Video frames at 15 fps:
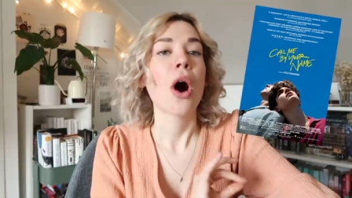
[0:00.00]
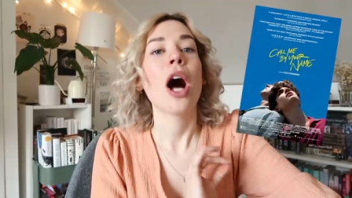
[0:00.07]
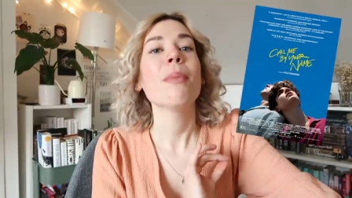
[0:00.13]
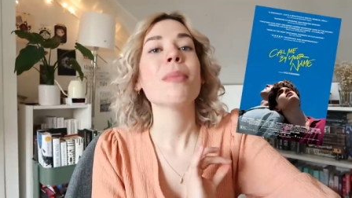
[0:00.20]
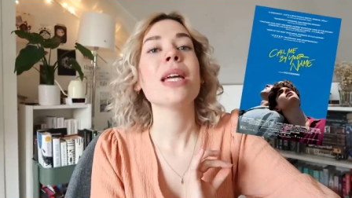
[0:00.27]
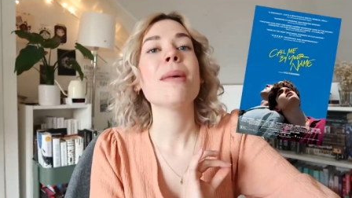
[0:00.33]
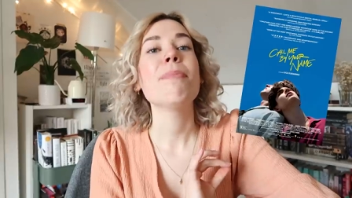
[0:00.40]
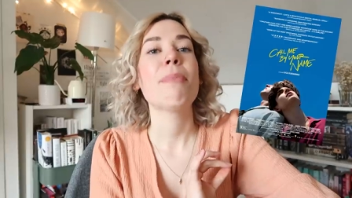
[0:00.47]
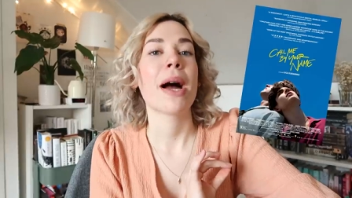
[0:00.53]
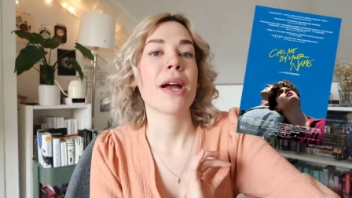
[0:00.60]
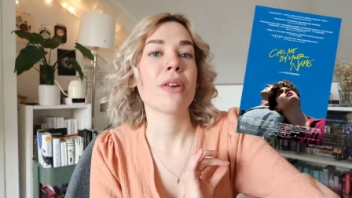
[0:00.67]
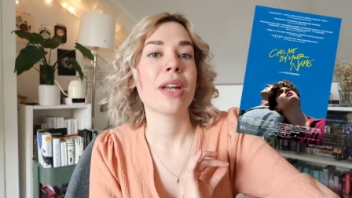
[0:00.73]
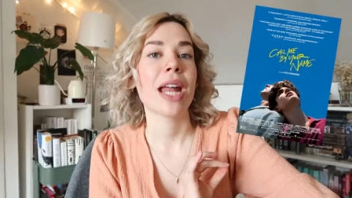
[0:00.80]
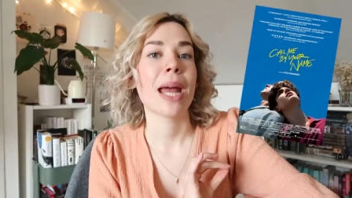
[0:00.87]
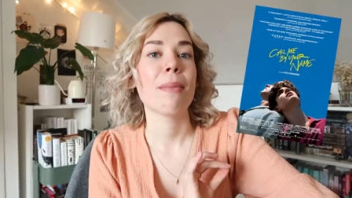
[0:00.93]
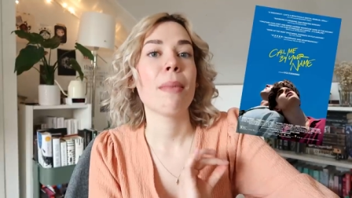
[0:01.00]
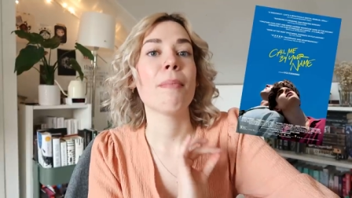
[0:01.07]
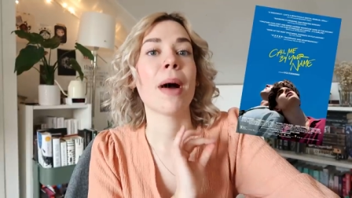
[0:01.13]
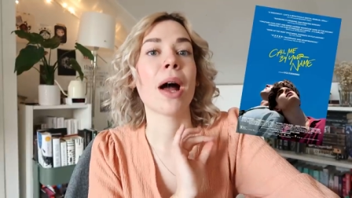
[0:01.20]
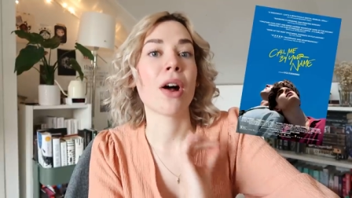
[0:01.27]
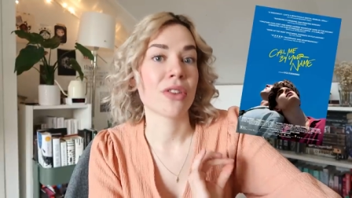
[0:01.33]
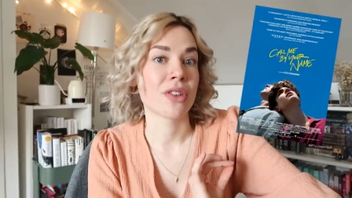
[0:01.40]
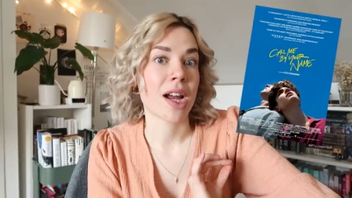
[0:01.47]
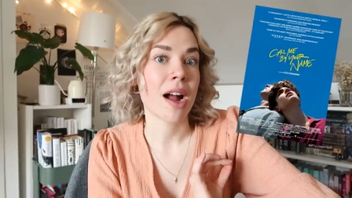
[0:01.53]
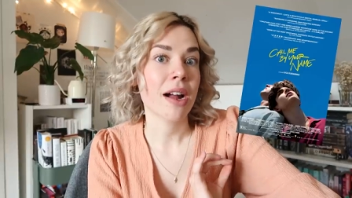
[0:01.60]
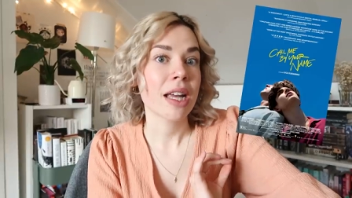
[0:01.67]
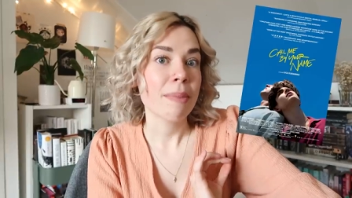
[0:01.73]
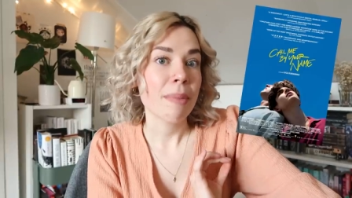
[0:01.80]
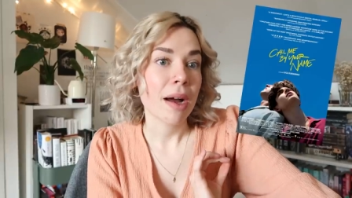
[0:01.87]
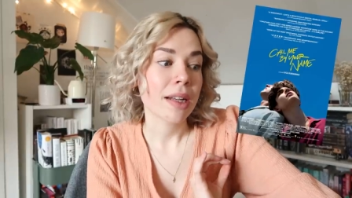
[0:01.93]
Call Me By Your Name by Andre
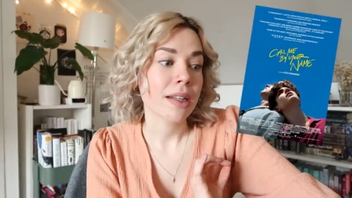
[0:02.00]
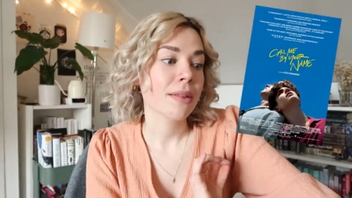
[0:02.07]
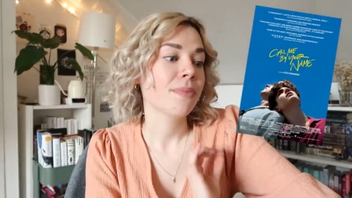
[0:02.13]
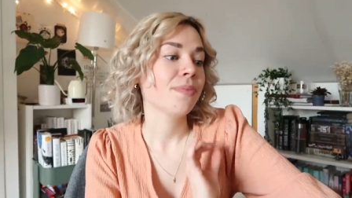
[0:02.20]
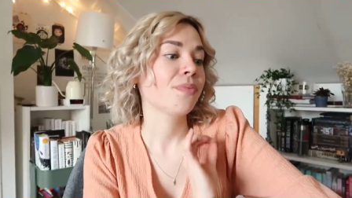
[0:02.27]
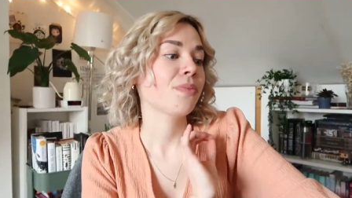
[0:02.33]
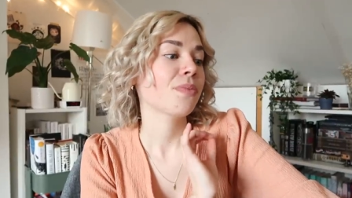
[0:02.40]
Aciman,